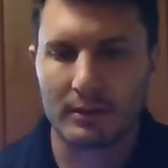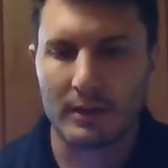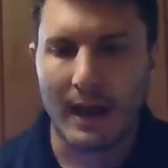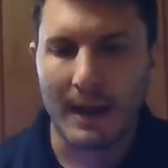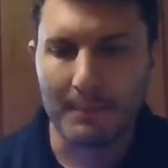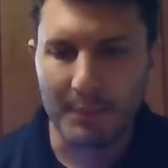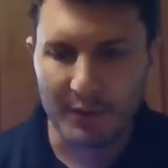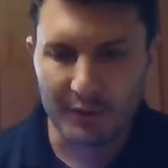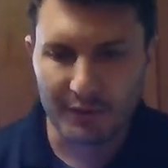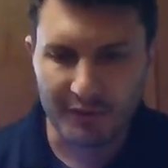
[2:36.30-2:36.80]

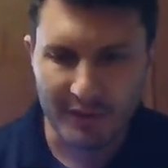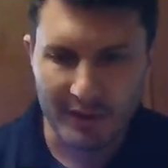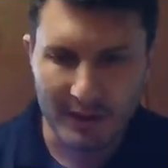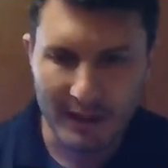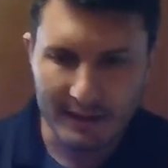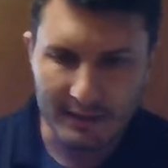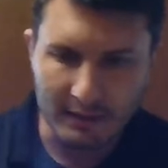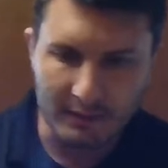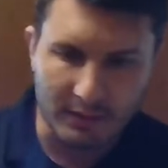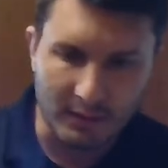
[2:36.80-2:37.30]
I personally
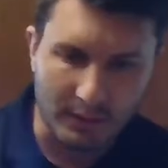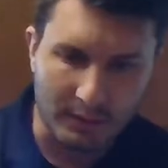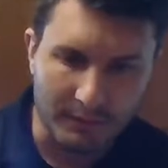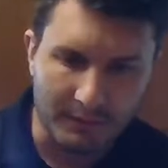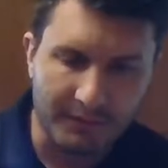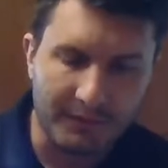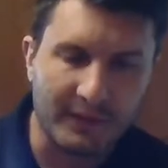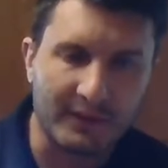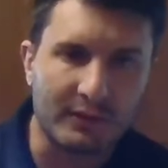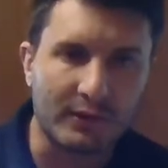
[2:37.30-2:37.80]
like the
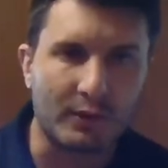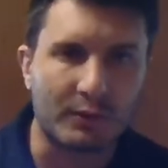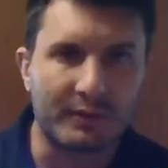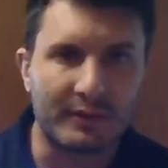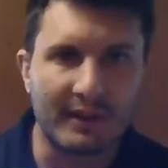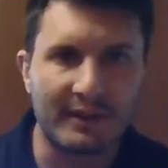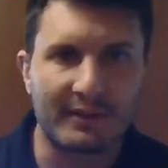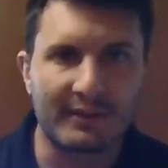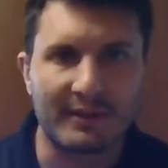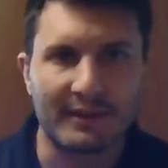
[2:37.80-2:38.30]
term physical
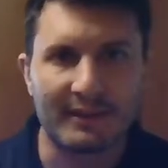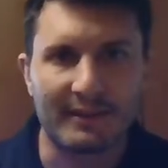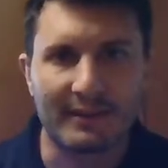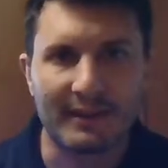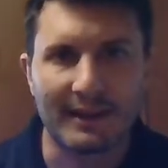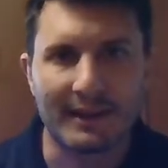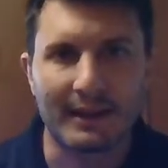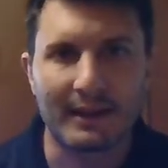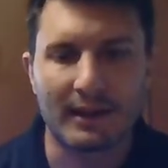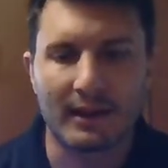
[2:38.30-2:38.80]

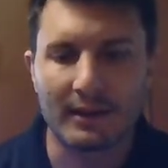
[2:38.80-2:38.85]
distancing